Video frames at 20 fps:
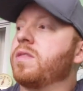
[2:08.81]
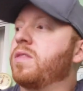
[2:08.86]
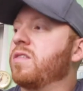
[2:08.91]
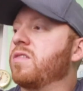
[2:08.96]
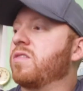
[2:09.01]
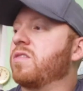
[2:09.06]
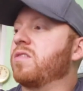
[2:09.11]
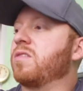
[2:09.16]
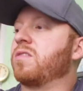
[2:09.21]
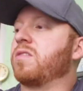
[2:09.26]

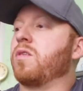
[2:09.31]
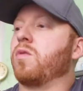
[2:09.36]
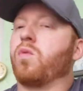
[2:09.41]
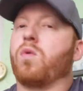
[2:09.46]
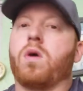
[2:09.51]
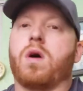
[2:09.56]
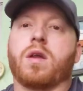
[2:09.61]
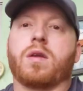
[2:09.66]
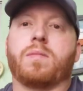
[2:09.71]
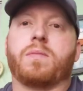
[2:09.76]
This is the
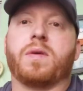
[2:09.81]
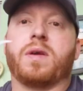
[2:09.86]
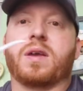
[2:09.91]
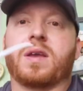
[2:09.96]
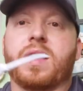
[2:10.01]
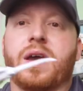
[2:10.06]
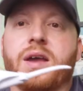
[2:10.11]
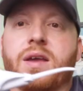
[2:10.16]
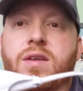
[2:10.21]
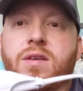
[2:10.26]
water
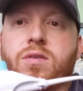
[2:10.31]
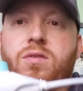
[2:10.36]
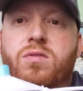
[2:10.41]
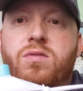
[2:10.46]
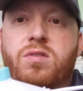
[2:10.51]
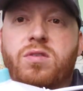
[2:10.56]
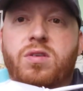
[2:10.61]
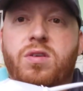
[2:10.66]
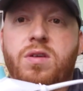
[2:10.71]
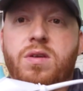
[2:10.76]
pick I
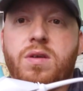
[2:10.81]
use.